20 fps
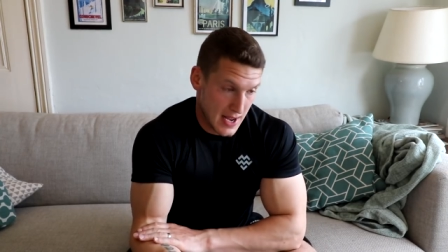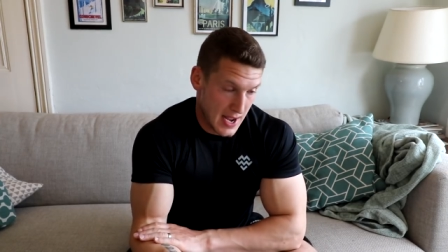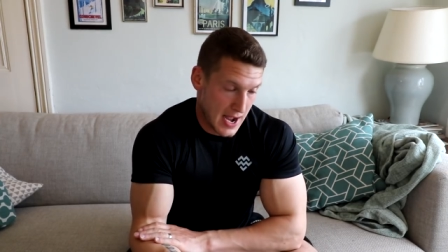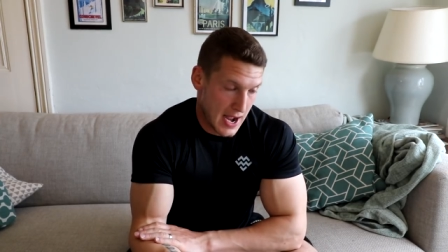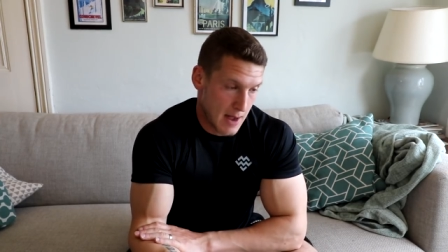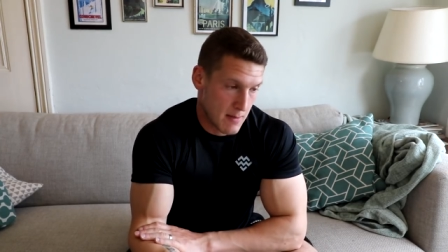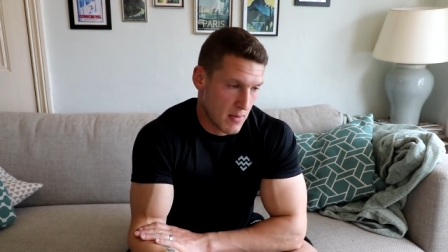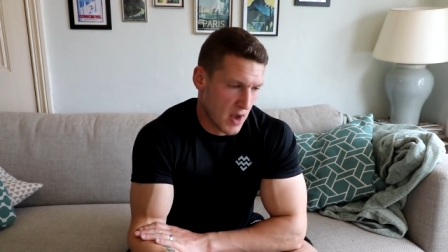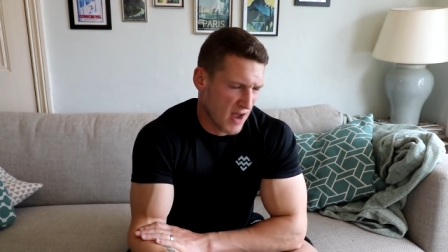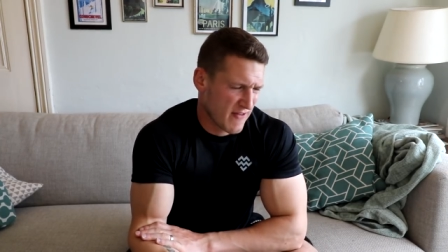
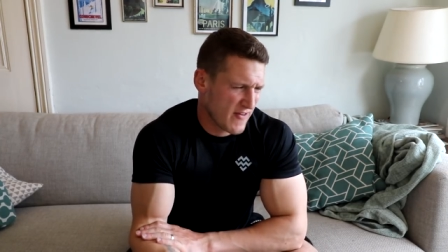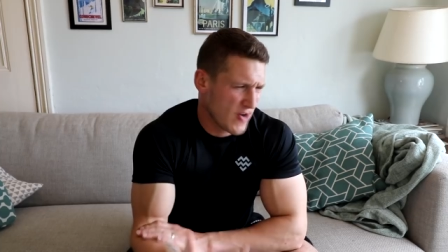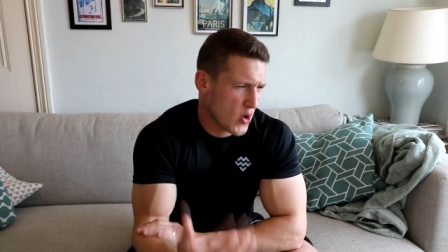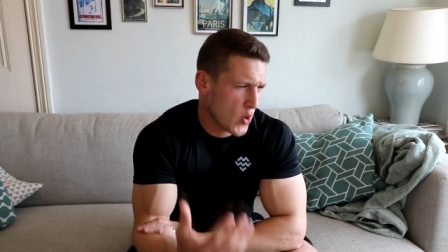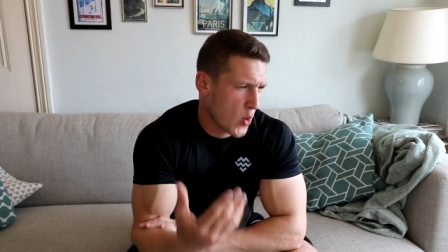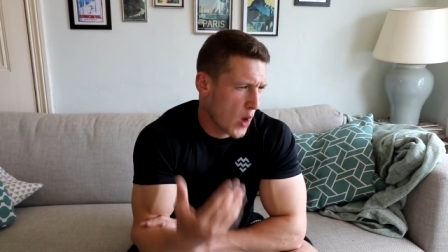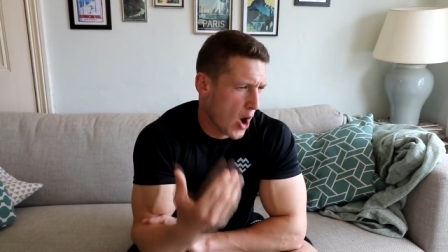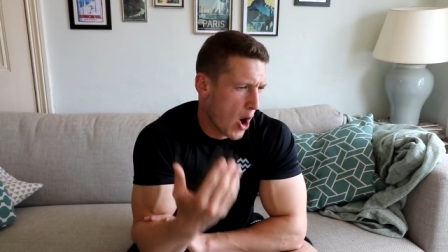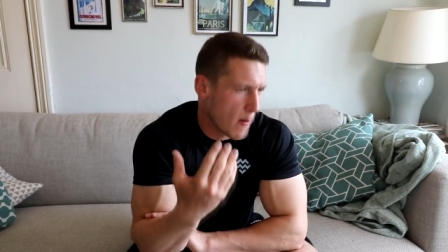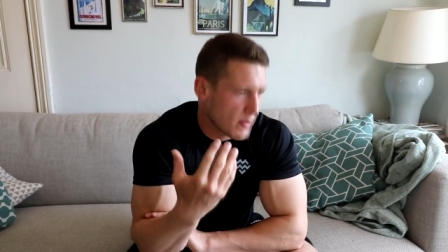Um, I
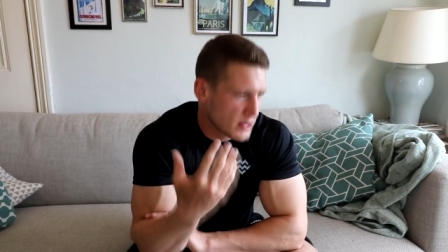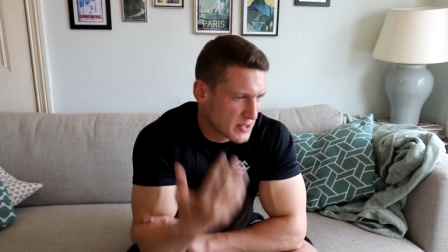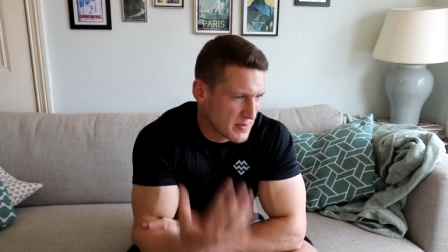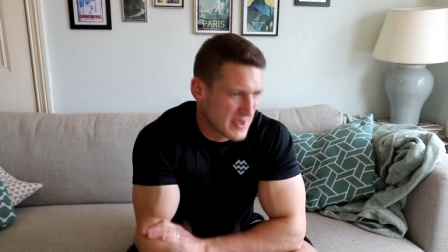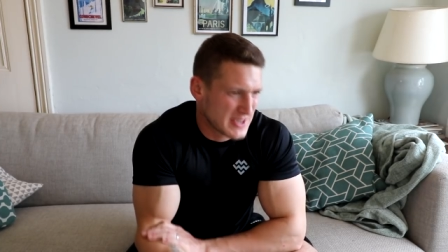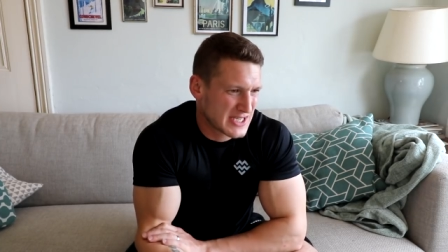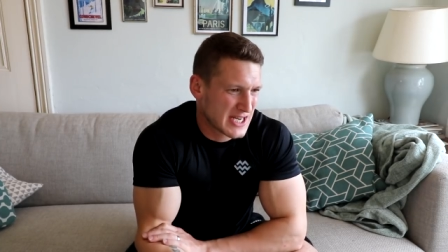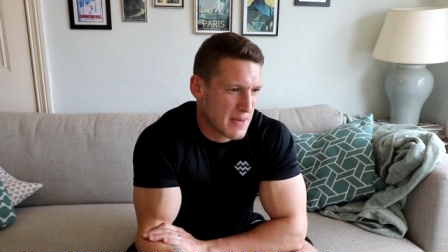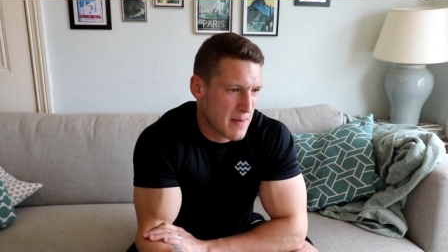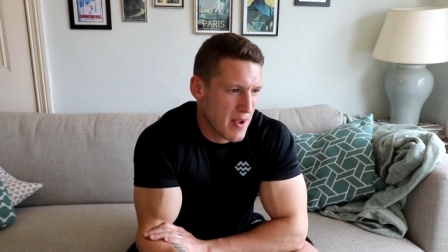felt quite
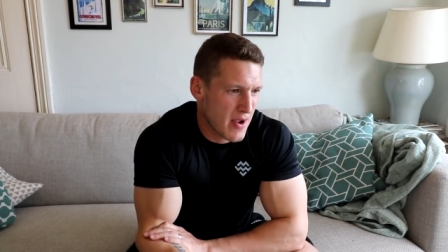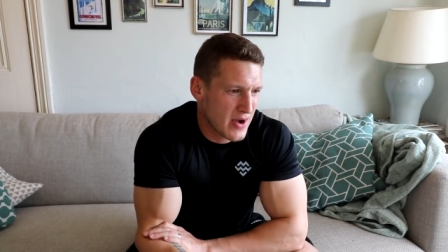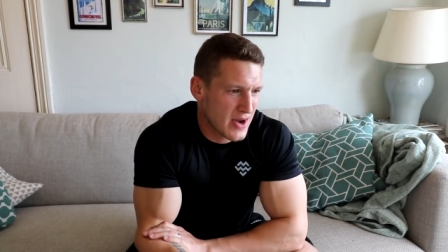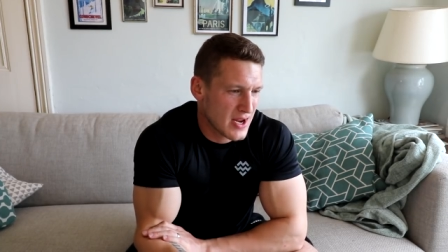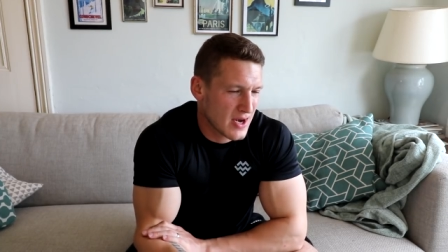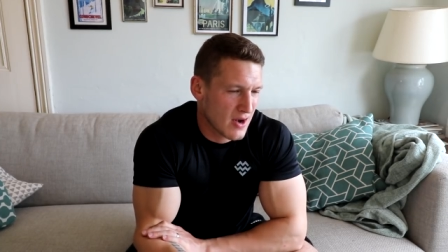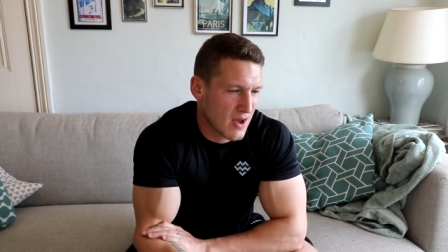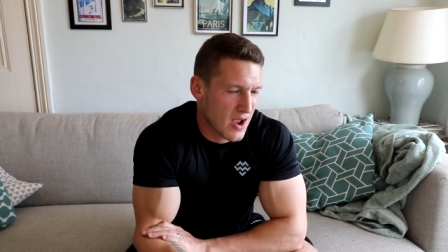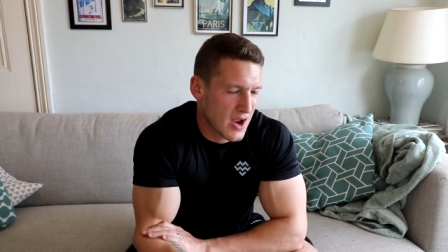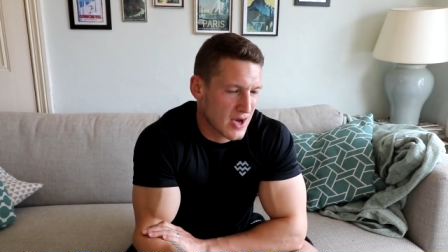optimistic about
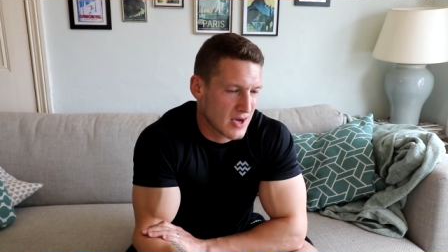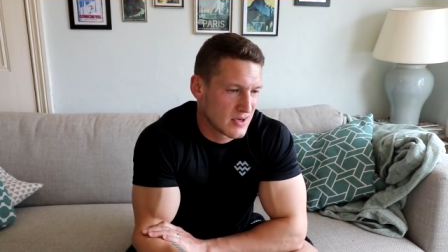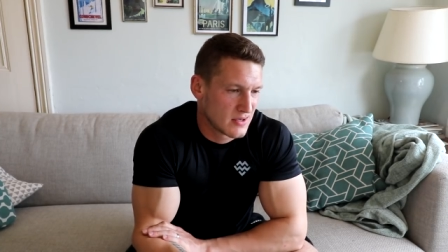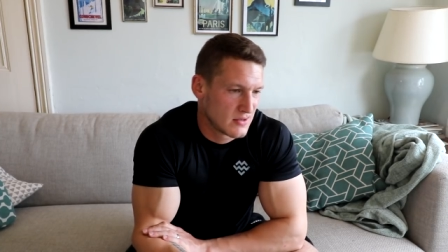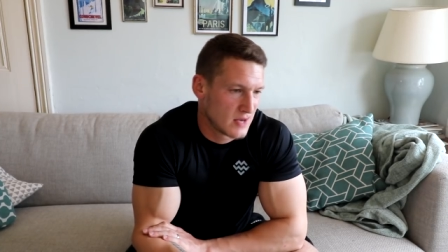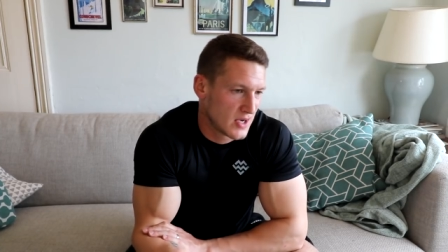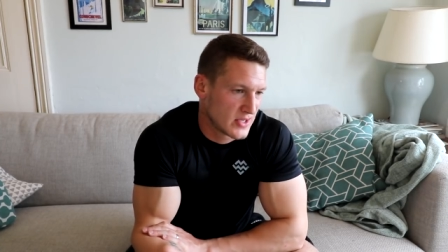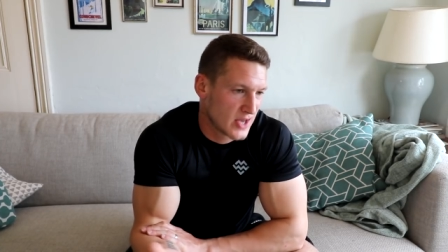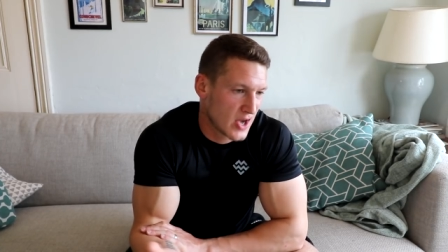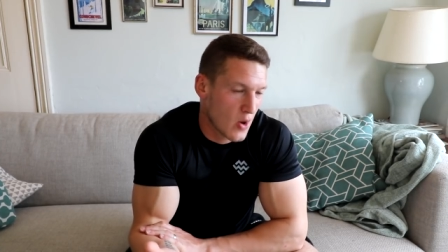it, like,
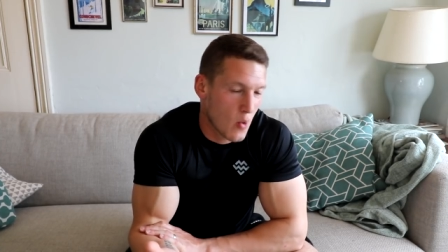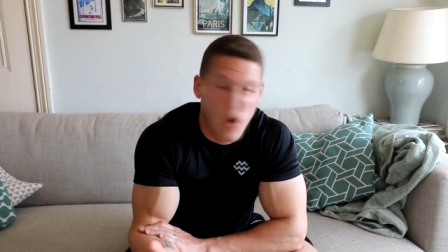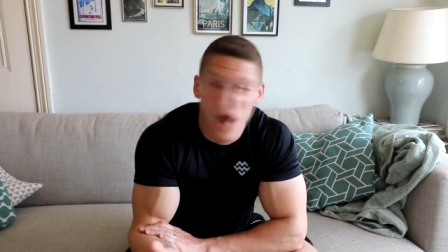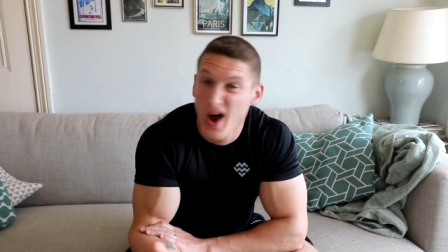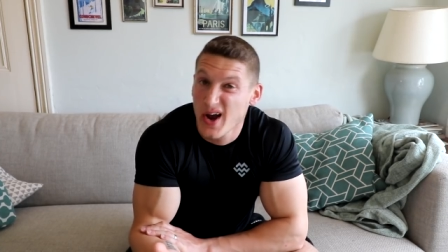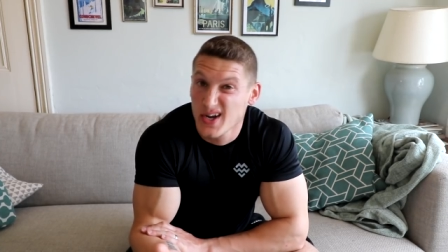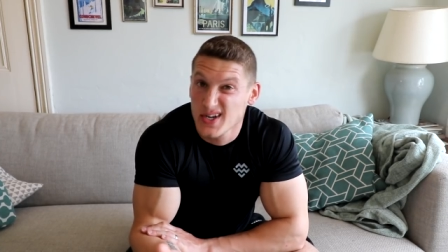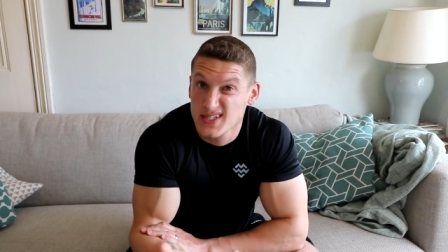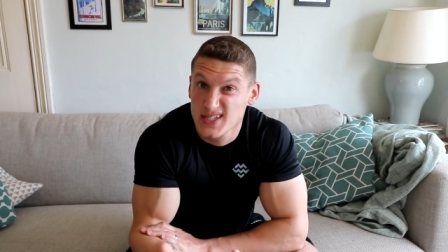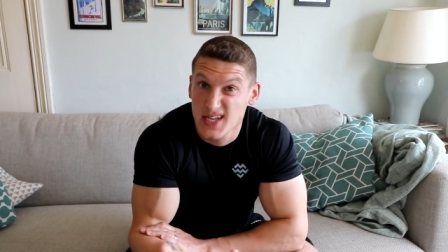I don't know
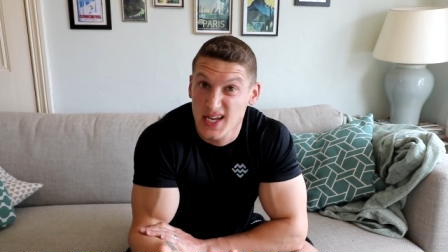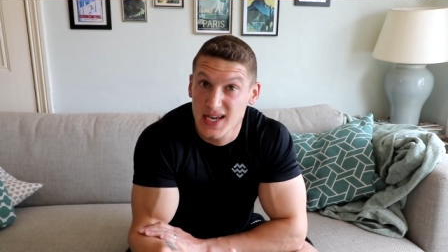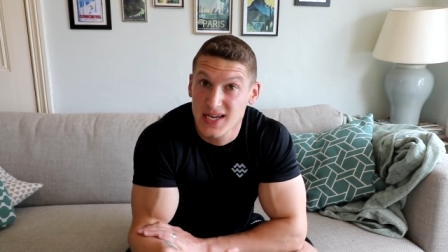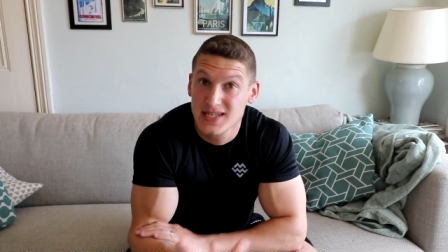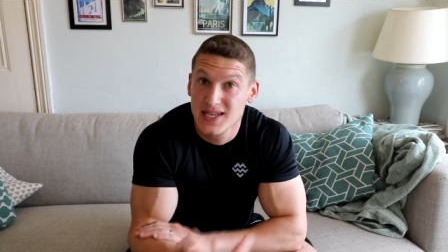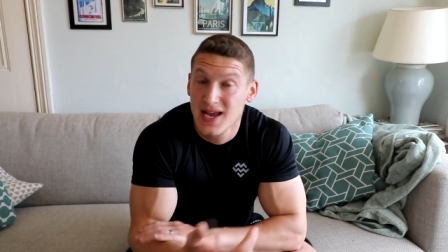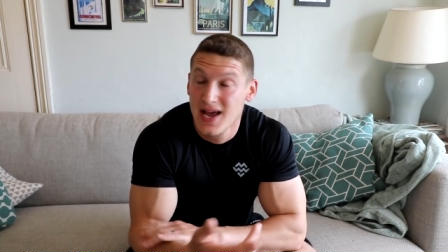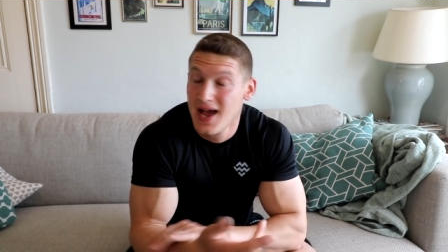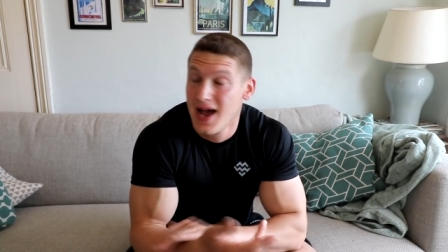why I just did.